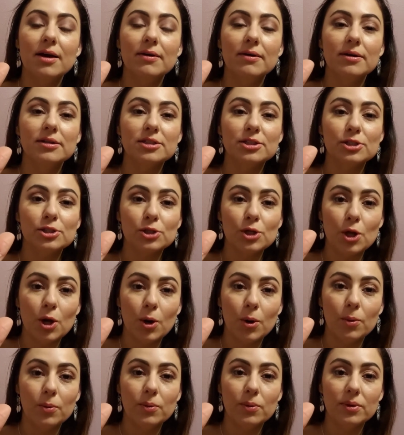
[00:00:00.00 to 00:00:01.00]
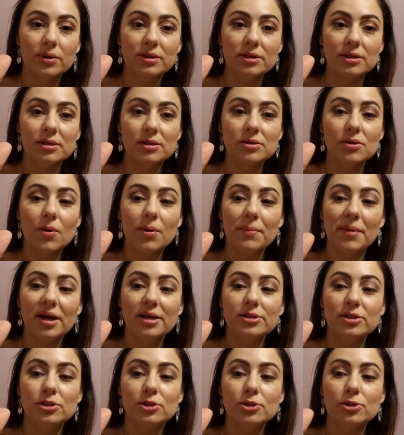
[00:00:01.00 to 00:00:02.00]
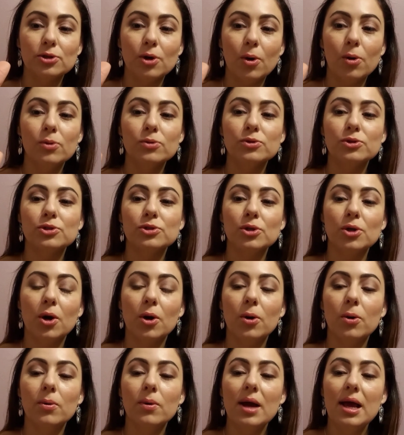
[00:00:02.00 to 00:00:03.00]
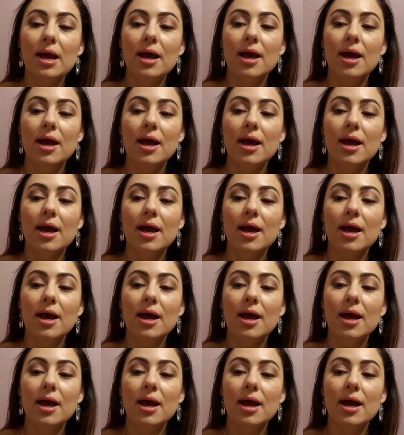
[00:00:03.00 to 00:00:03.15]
slow. This is going by so slow,